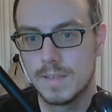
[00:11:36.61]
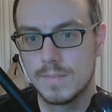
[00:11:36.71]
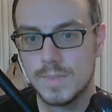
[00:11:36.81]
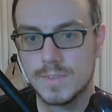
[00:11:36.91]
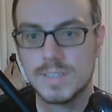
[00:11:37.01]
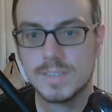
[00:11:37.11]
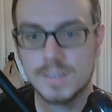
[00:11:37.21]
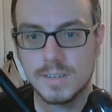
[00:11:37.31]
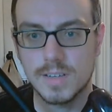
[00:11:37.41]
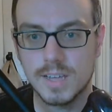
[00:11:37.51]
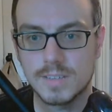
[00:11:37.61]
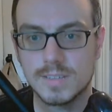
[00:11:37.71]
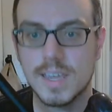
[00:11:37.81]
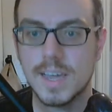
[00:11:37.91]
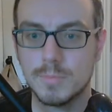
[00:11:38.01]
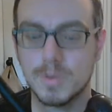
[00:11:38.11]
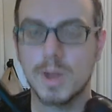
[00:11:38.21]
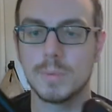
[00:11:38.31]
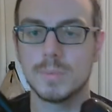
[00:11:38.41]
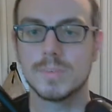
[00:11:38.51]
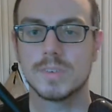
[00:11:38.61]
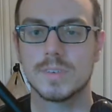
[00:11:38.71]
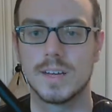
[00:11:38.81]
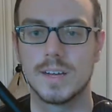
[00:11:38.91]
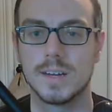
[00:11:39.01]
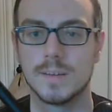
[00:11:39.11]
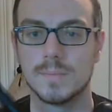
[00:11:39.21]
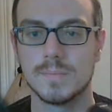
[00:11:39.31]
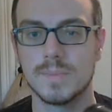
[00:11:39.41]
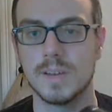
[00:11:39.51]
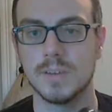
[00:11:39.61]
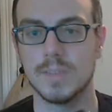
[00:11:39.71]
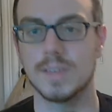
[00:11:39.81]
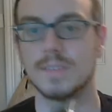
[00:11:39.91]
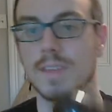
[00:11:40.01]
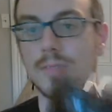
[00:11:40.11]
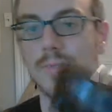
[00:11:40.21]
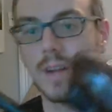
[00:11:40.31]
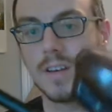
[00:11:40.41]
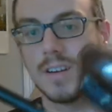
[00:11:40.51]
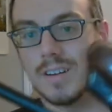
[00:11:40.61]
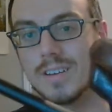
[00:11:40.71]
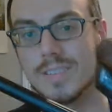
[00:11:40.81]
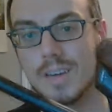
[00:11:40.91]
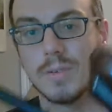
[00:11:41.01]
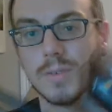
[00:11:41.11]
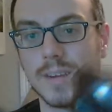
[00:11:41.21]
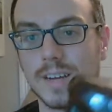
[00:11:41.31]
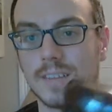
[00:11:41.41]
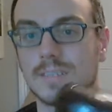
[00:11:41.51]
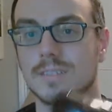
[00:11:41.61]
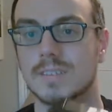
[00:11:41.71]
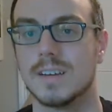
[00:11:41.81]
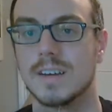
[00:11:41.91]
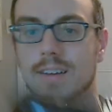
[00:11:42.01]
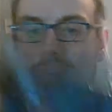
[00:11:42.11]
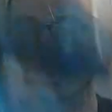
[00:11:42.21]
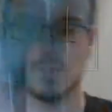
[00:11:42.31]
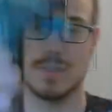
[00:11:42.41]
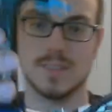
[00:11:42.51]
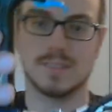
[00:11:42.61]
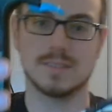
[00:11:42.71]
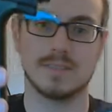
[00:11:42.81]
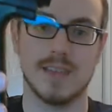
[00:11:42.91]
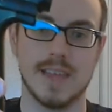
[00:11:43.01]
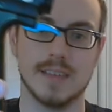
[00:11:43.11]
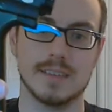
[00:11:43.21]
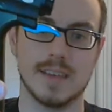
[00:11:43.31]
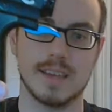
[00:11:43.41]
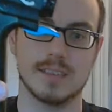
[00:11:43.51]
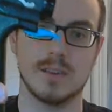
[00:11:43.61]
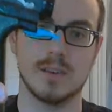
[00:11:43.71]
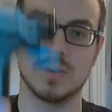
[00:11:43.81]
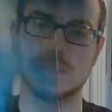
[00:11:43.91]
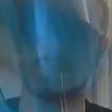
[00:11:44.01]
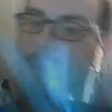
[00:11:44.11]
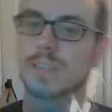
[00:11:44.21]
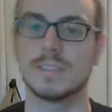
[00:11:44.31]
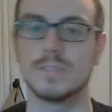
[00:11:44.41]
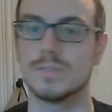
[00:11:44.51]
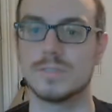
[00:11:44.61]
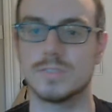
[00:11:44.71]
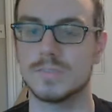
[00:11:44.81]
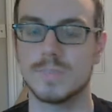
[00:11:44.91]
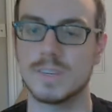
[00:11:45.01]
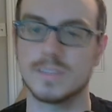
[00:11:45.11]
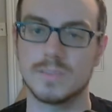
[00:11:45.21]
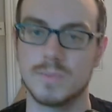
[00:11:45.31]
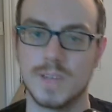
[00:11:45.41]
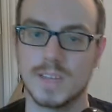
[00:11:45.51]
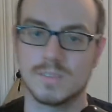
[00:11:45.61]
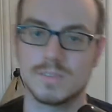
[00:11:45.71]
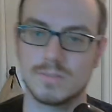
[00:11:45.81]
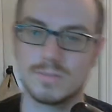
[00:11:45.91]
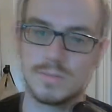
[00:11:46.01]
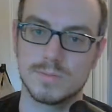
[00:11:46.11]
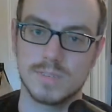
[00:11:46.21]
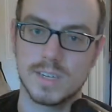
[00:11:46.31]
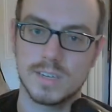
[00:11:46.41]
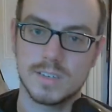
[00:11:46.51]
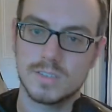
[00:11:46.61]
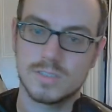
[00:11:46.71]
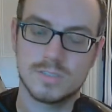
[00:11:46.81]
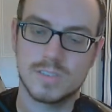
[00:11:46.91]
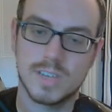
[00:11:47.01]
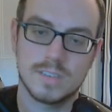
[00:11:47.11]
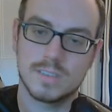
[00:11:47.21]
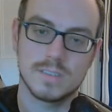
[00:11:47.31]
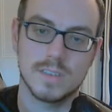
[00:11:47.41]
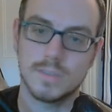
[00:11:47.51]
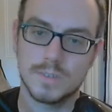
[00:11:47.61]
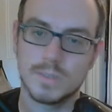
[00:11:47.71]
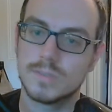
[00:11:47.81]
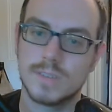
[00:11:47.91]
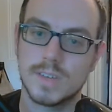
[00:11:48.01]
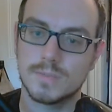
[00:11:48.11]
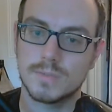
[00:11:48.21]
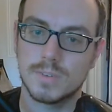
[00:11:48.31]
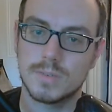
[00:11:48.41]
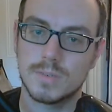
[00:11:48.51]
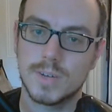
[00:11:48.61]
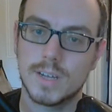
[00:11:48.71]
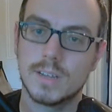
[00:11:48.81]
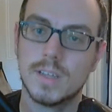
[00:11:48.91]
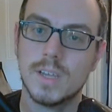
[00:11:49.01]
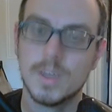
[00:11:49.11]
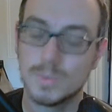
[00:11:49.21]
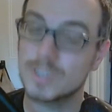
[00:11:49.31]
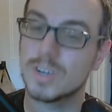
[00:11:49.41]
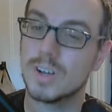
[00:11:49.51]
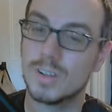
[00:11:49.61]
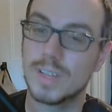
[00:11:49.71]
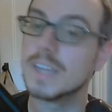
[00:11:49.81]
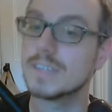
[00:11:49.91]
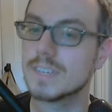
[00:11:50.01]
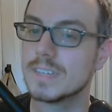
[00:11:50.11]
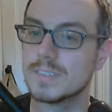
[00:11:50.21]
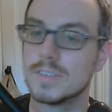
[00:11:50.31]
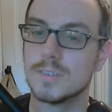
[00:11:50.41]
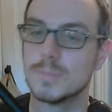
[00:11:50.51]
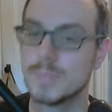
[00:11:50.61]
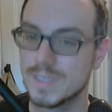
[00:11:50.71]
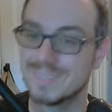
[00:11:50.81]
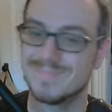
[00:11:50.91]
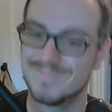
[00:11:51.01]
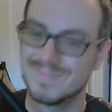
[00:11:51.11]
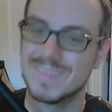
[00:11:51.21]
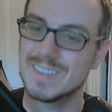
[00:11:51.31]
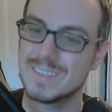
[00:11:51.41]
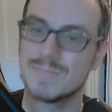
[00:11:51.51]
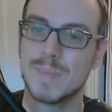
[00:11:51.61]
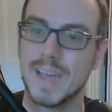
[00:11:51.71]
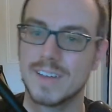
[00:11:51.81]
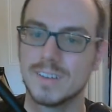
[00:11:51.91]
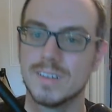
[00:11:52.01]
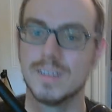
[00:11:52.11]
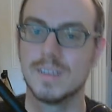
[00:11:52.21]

They're decent little guns. They have problems. You know, they run on the O-rings. This ASA is always coming loose just because of the way it screws in. It just shakes itself loose after a little while, which all ASAs do, but this is badder.